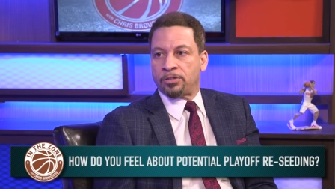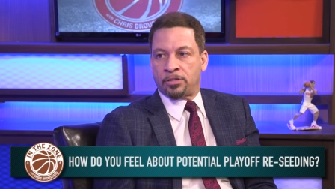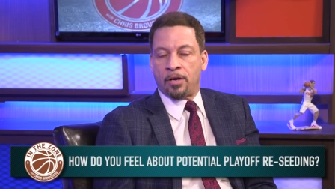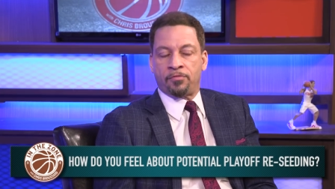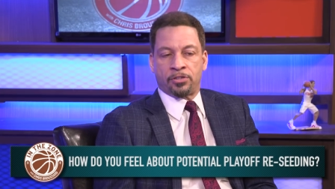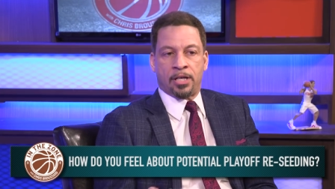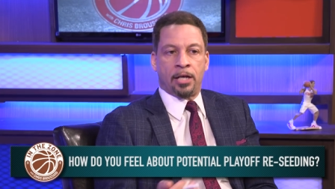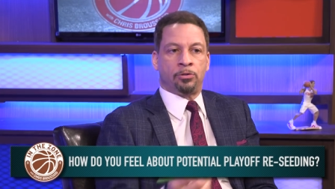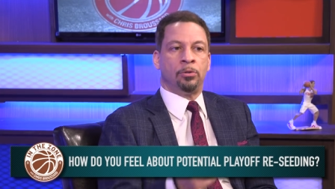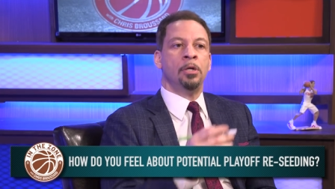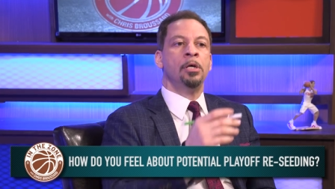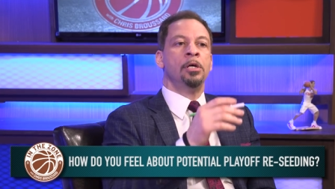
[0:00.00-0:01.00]
tougher
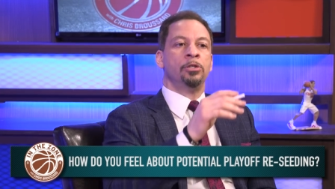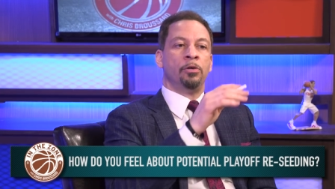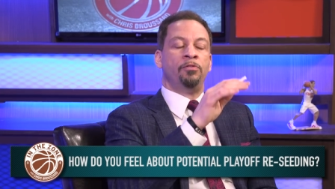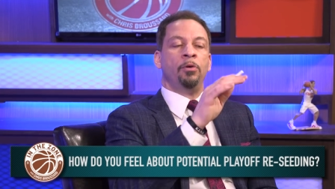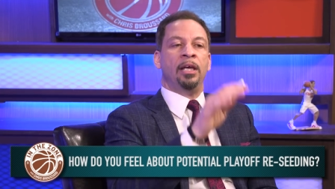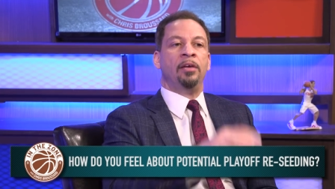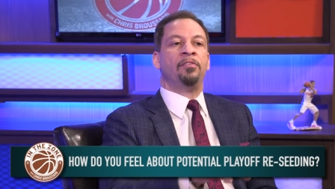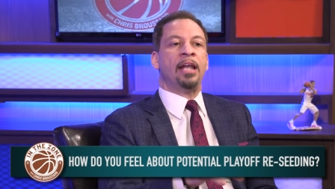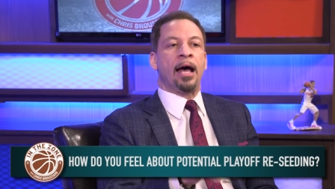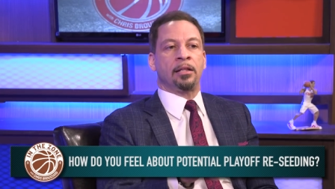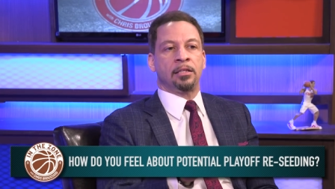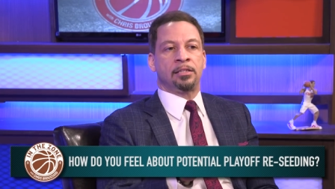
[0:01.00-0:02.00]
schedule. So if you even
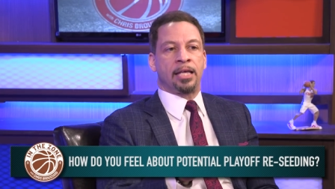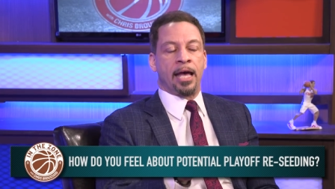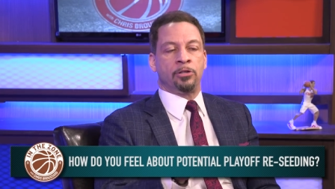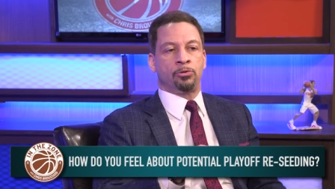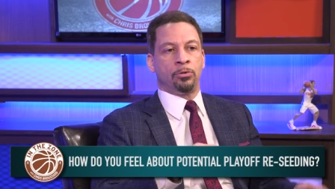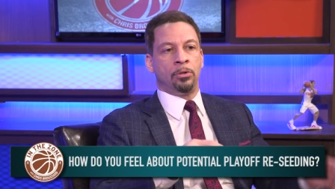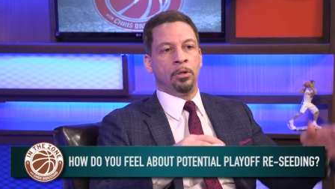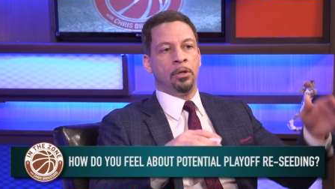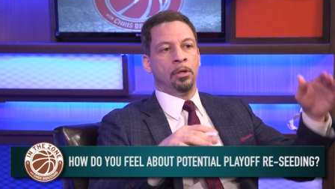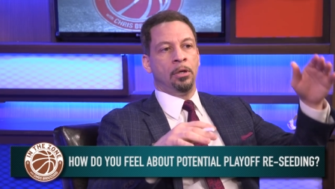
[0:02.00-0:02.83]
out the schedule